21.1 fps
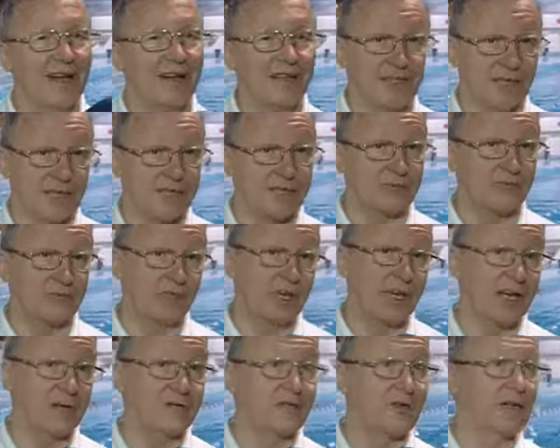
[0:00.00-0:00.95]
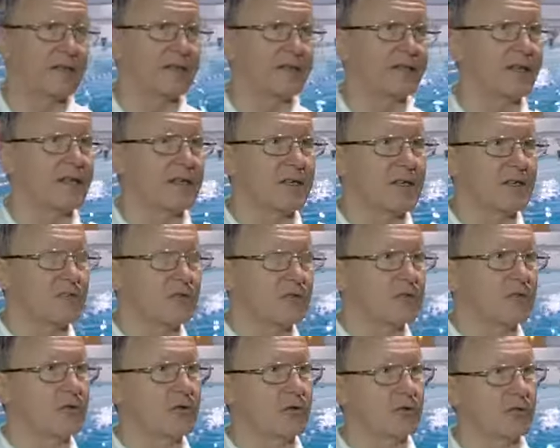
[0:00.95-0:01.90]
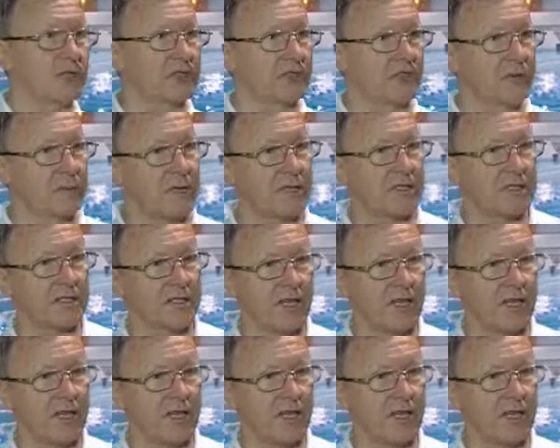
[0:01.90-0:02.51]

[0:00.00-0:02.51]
Yes, we have one or two good swimmers.